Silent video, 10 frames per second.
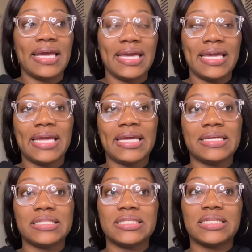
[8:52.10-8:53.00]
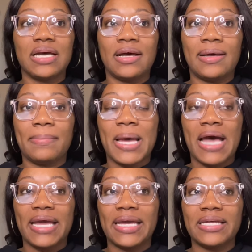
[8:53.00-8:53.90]
and um,
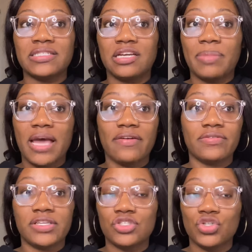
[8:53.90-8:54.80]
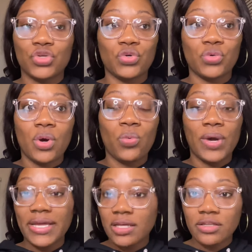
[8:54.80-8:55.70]
I ended up having to
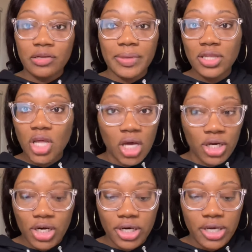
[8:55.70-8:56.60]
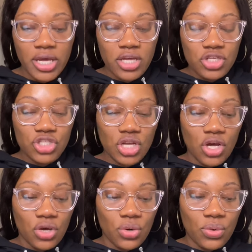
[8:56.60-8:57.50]
wait a little bit longer.
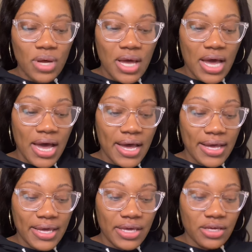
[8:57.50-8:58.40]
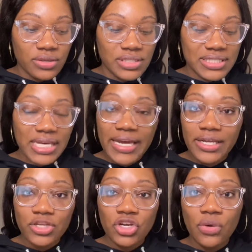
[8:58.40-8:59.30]
So I
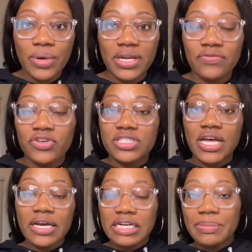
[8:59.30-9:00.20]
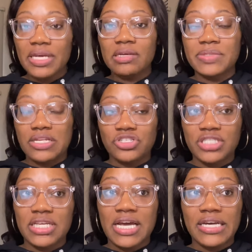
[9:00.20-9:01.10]
decided, you know what, if there's not going to be an obstetrics
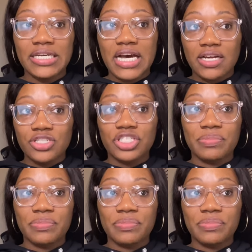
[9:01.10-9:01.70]
and gynecology